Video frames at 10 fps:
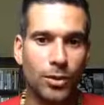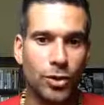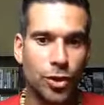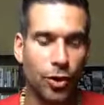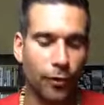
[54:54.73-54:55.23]

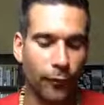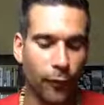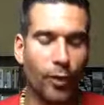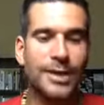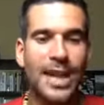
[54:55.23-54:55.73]
So, for
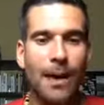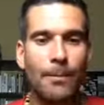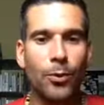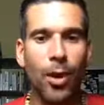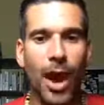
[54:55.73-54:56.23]

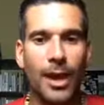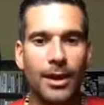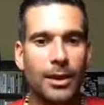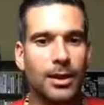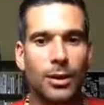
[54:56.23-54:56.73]
example, like
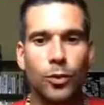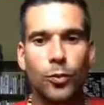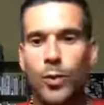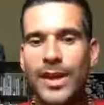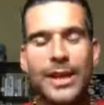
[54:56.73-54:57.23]

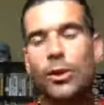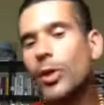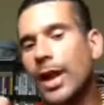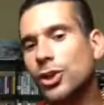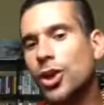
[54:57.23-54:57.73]
we need to
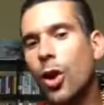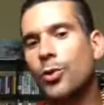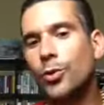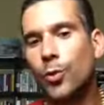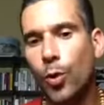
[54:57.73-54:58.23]
look at
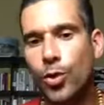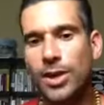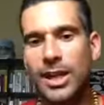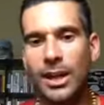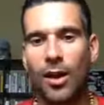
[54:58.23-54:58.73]
childhood
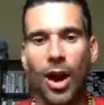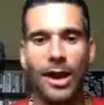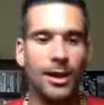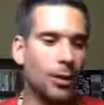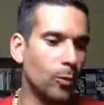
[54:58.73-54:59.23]
wounding,
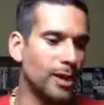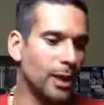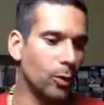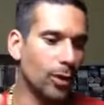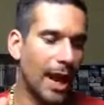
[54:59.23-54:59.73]
like we need
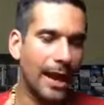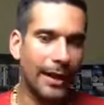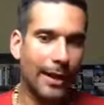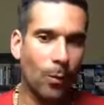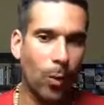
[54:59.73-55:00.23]
to look
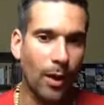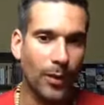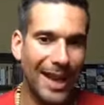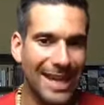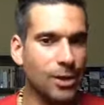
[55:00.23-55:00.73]
at what
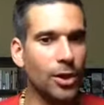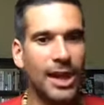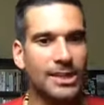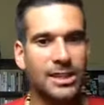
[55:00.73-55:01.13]
the ego does